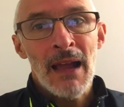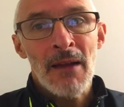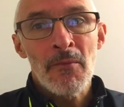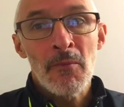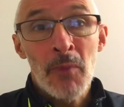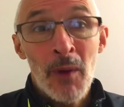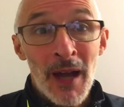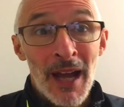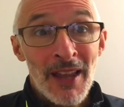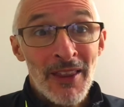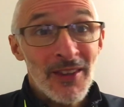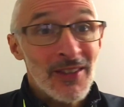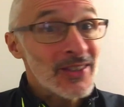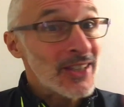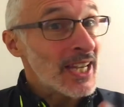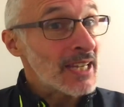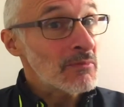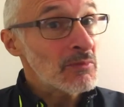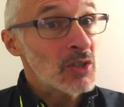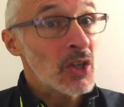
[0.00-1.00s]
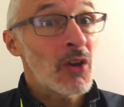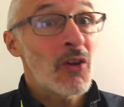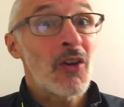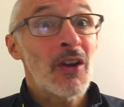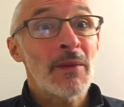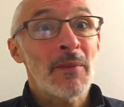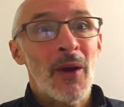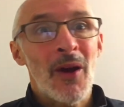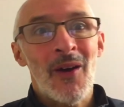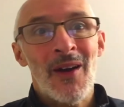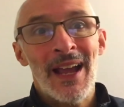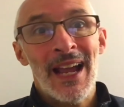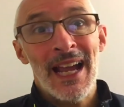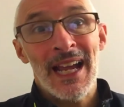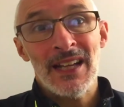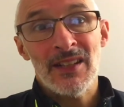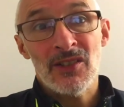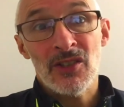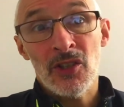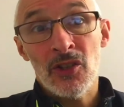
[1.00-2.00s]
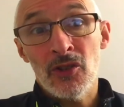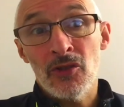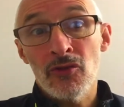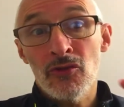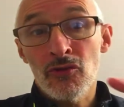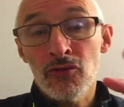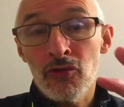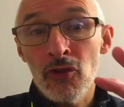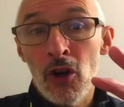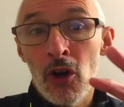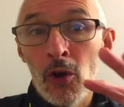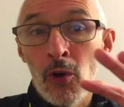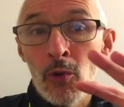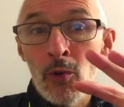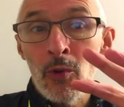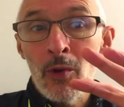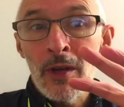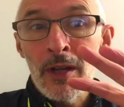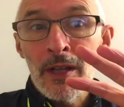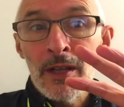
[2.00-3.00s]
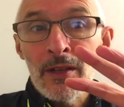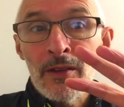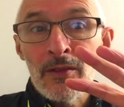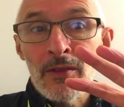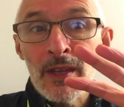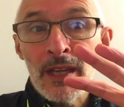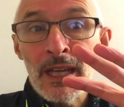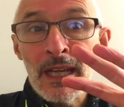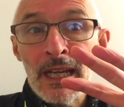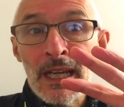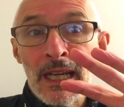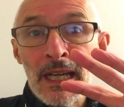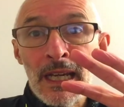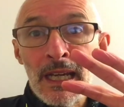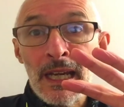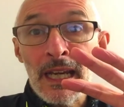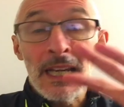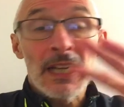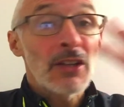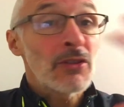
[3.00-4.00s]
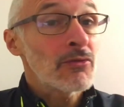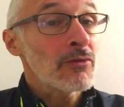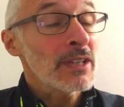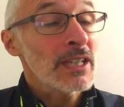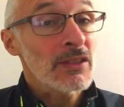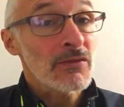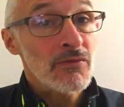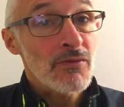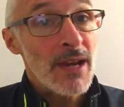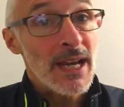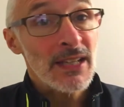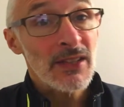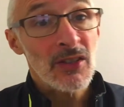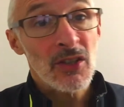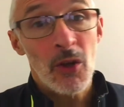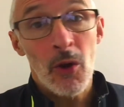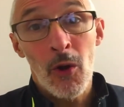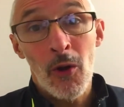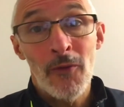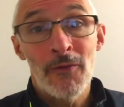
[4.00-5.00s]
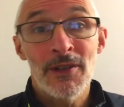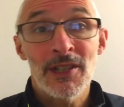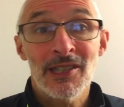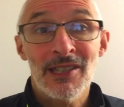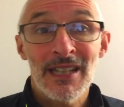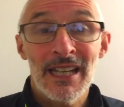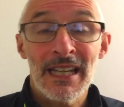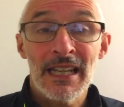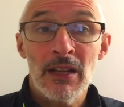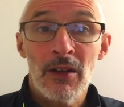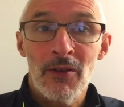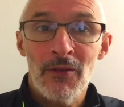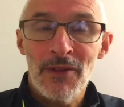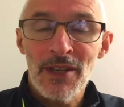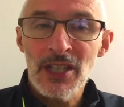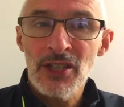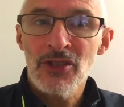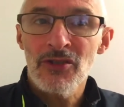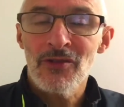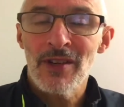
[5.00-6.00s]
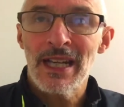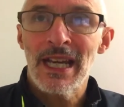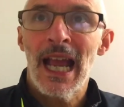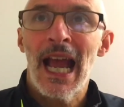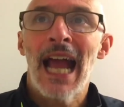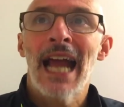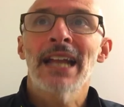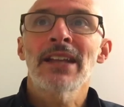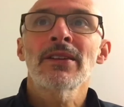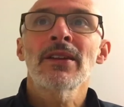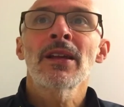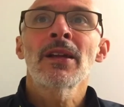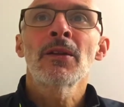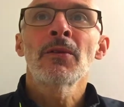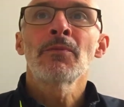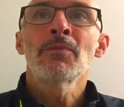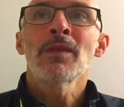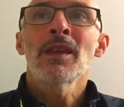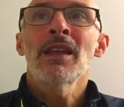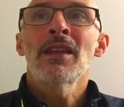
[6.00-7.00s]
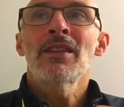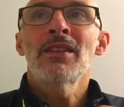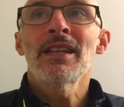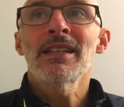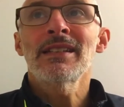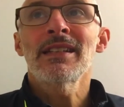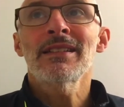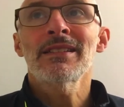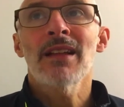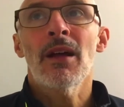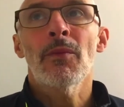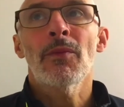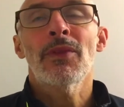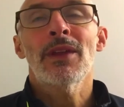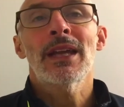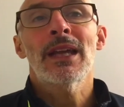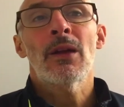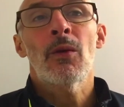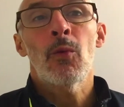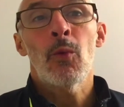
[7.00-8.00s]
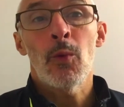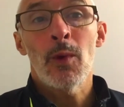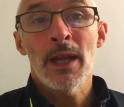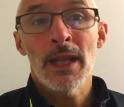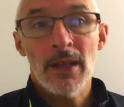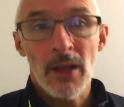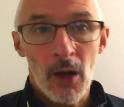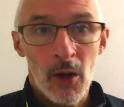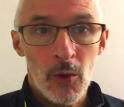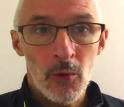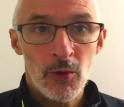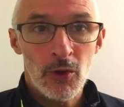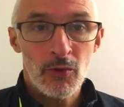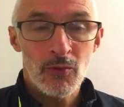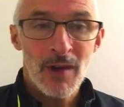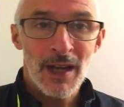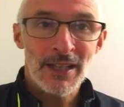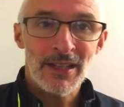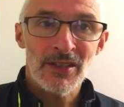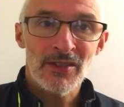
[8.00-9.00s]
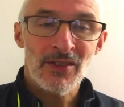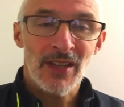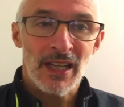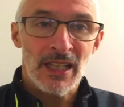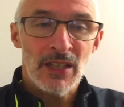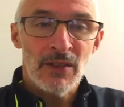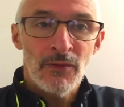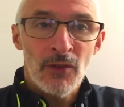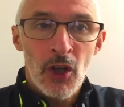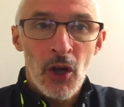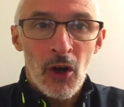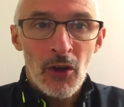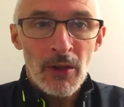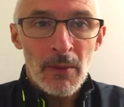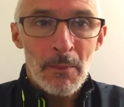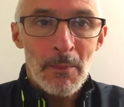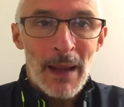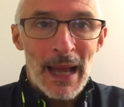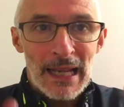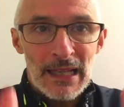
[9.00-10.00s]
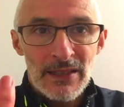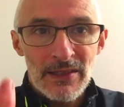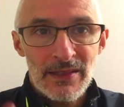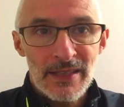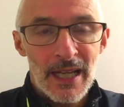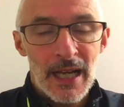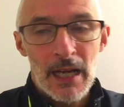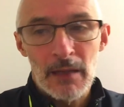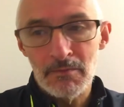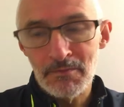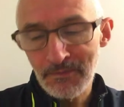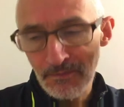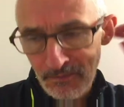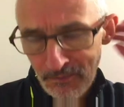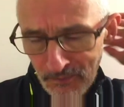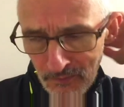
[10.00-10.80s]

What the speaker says: But at the same time, I had to control the increased risk, obviously, of injury. And this is something with older runners that you've got to balance up.